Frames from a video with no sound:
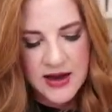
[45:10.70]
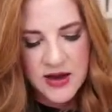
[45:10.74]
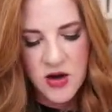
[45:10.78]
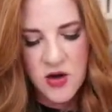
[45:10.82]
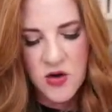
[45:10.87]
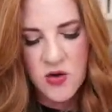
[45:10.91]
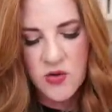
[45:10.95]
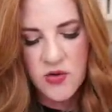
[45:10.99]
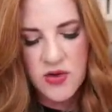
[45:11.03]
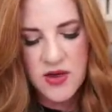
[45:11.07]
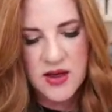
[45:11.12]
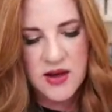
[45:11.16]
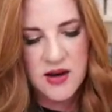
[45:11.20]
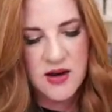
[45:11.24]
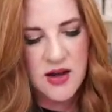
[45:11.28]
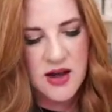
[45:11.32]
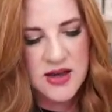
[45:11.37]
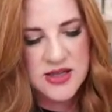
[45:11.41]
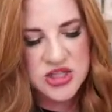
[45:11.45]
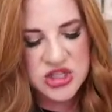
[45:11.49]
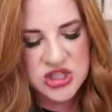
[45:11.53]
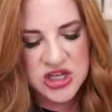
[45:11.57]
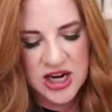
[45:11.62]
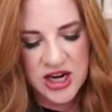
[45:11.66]
I know that
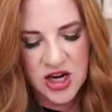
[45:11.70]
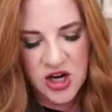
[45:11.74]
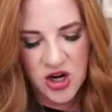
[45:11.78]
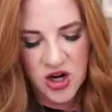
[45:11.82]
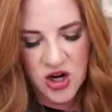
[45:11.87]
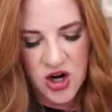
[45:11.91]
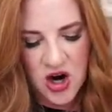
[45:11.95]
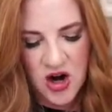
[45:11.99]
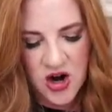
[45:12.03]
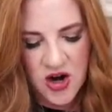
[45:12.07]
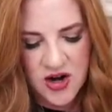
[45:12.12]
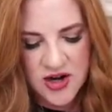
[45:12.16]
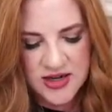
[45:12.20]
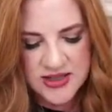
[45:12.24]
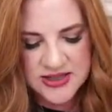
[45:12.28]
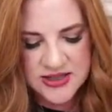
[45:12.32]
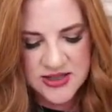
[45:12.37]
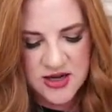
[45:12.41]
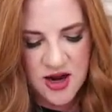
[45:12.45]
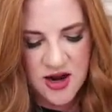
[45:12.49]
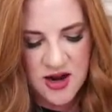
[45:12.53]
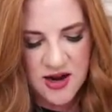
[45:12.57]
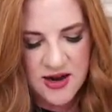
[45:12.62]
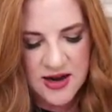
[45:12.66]
a shaker card is
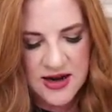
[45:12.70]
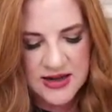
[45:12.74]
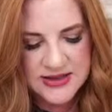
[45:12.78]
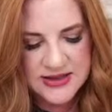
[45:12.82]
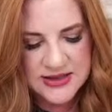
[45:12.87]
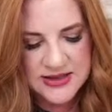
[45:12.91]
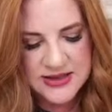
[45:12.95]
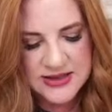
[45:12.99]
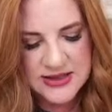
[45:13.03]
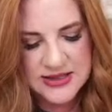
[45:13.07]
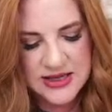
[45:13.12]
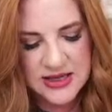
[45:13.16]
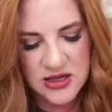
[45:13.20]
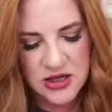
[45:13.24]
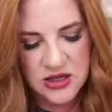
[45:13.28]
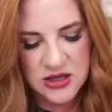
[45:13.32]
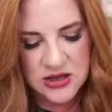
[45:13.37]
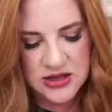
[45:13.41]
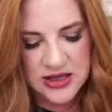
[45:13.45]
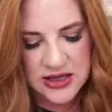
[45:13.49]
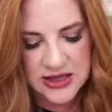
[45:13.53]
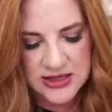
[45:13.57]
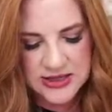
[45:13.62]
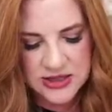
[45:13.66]
not
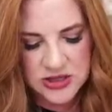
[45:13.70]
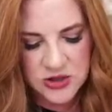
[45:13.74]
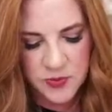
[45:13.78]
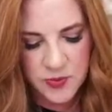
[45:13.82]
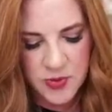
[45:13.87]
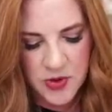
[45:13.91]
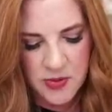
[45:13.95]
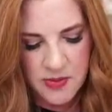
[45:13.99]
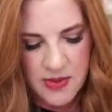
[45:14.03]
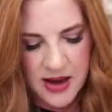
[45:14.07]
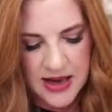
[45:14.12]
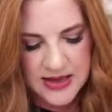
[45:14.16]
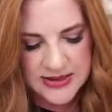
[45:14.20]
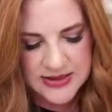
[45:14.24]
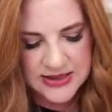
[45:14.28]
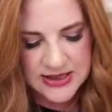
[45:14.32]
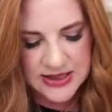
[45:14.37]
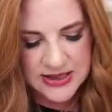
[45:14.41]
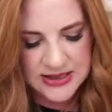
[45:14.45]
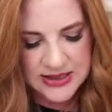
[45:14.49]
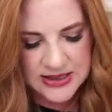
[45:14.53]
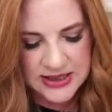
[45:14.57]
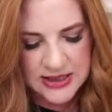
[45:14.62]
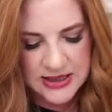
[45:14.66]
necessarily super
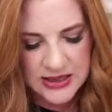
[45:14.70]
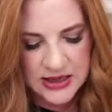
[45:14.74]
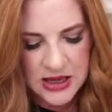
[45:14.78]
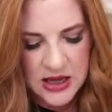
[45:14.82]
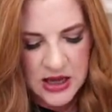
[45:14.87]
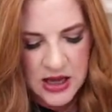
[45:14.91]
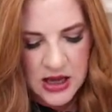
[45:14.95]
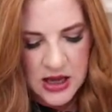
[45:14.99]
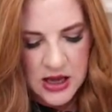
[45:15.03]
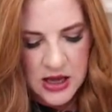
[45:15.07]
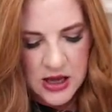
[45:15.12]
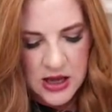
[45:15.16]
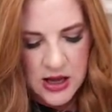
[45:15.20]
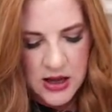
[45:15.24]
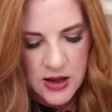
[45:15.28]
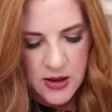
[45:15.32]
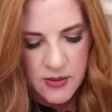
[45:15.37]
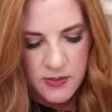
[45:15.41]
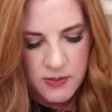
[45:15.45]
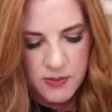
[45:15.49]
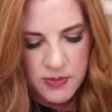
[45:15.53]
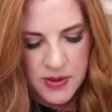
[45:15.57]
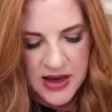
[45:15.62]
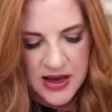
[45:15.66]
masculine,
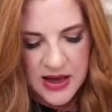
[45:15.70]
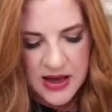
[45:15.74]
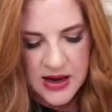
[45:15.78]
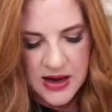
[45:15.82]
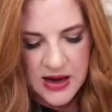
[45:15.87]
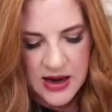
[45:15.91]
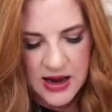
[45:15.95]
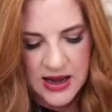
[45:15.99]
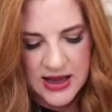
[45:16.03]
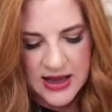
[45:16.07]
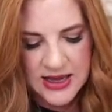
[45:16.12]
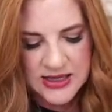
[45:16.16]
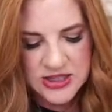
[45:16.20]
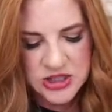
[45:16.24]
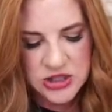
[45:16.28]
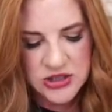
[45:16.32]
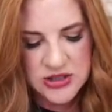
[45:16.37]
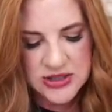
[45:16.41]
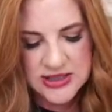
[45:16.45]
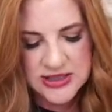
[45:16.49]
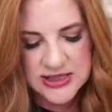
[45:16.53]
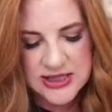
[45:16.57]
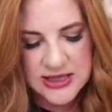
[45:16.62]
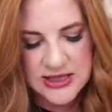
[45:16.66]
but I guess you
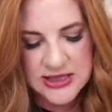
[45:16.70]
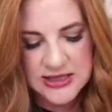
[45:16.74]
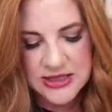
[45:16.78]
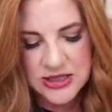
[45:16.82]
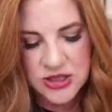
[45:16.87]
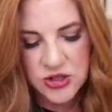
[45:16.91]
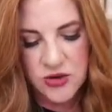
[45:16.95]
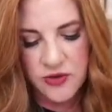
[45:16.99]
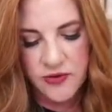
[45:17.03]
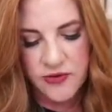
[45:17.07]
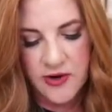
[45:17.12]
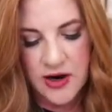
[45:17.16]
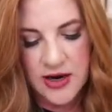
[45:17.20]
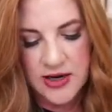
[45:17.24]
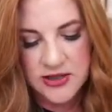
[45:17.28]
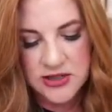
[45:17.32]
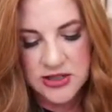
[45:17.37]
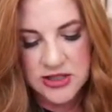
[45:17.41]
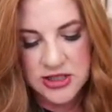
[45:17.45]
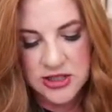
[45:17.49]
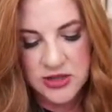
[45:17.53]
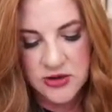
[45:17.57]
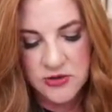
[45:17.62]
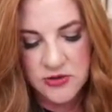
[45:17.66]
could send this to a
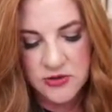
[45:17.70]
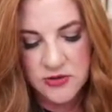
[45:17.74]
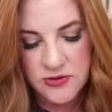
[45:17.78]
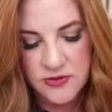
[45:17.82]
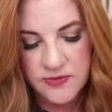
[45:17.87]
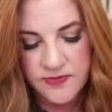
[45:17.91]
friend too.